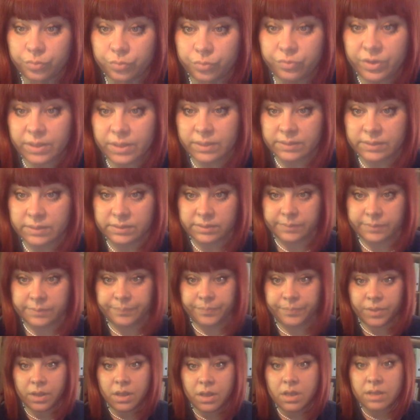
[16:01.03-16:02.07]
Venus.
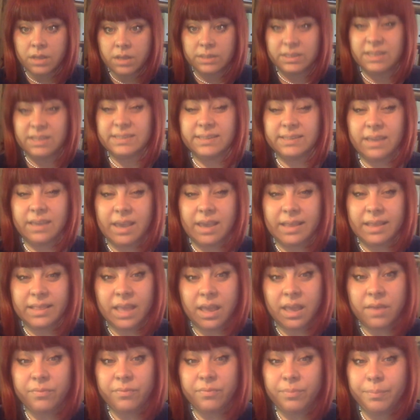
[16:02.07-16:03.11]
This can
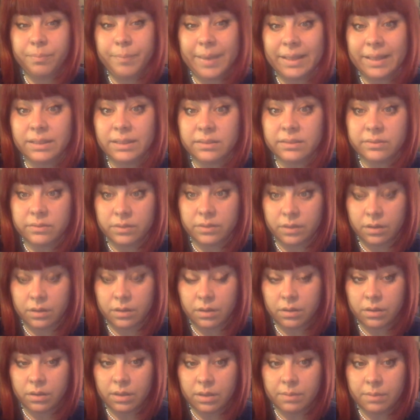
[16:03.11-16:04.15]
have bad
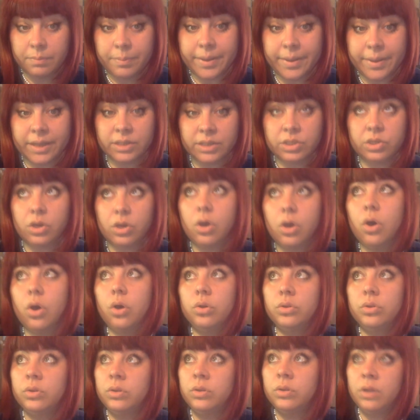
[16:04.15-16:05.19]
uh, impact
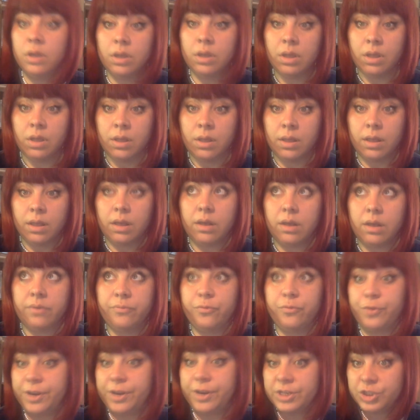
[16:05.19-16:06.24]
on uh,
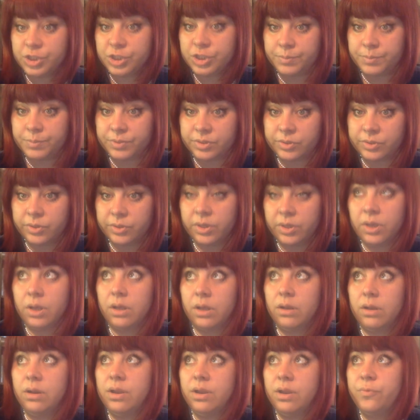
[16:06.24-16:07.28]
friendships,
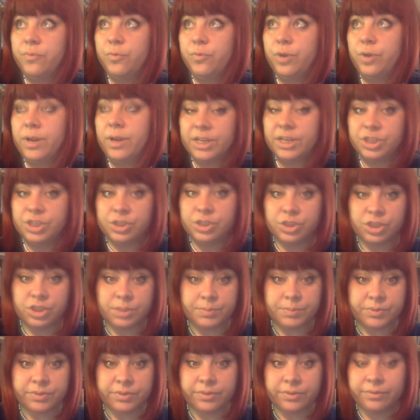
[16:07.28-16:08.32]
love
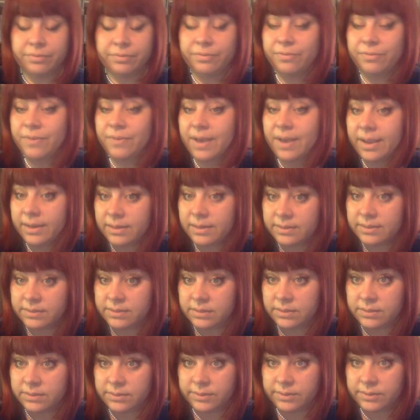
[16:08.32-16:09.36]
relationships,
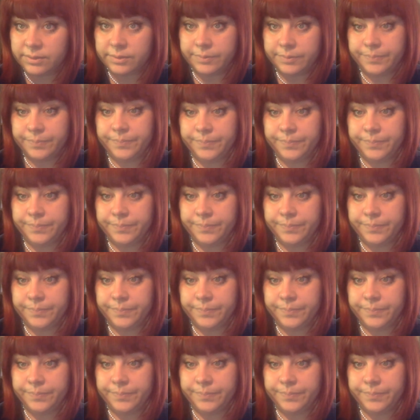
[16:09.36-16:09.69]
finances.